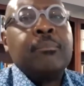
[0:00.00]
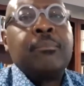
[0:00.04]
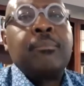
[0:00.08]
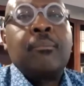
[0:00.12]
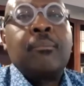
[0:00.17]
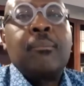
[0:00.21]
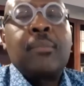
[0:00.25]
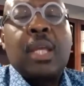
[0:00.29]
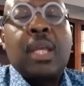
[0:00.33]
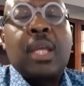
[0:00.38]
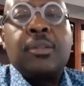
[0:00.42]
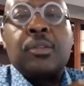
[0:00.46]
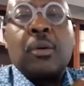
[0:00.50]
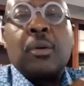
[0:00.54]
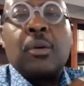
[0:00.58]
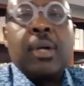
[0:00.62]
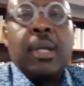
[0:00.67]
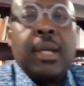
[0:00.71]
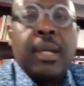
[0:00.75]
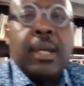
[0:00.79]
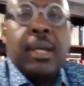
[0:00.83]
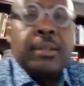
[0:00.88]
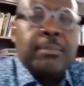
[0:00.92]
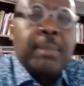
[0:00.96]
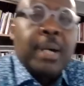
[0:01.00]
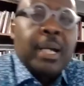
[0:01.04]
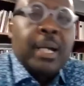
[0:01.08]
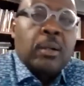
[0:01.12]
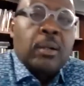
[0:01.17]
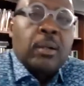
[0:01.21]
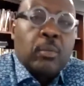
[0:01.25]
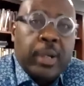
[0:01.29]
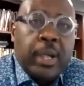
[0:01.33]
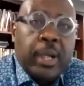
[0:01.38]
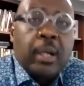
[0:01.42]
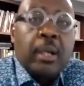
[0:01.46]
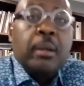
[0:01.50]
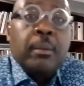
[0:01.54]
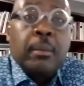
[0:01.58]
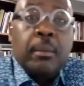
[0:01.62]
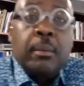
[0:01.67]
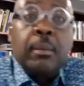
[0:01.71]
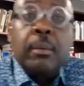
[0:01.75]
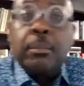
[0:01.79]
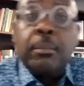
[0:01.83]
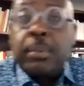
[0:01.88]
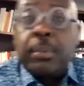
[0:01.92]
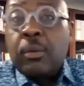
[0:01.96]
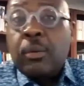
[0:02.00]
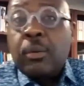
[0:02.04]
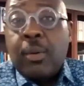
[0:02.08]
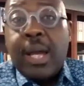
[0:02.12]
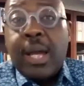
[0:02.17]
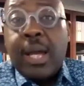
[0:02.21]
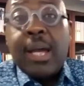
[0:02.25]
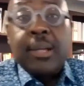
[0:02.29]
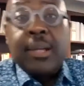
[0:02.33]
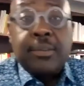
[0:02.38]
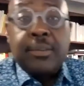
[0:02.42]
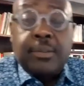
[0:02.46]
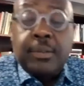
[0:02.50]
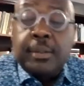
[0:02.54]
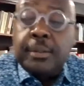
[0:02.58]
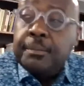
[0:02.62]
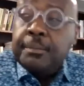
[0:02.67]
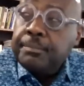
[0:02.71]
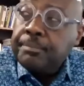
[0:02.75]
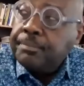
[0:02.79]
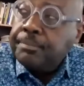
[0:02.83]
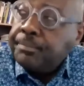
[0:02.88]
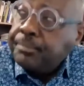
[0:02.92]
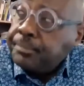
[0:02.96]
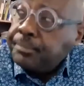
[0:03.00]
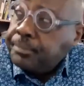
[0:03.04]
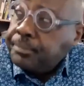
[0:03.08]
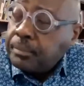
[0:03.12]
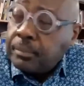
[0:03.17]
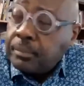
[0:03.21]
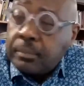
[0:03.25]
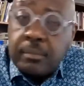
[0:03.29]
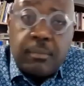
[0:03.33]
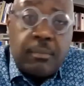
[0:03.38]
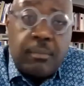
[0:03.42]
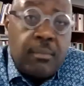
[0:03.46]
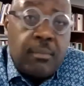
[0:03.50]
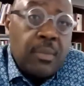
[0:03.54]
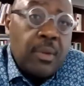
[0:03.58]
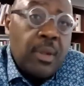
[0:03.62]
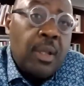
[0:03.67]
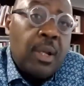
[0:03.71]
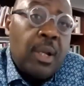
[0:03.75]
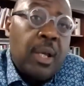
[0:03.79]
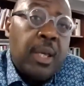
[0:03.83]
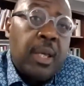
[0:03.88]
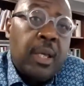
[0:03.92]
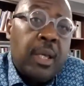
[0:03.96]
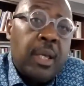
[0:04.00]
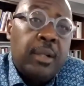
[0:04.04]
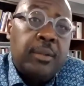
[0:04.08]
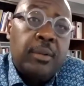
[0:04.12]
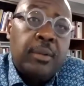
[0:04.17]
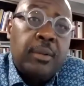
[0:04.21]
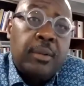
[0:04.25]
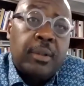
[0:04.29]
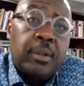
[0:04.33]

And so as my career progressed, and I entered,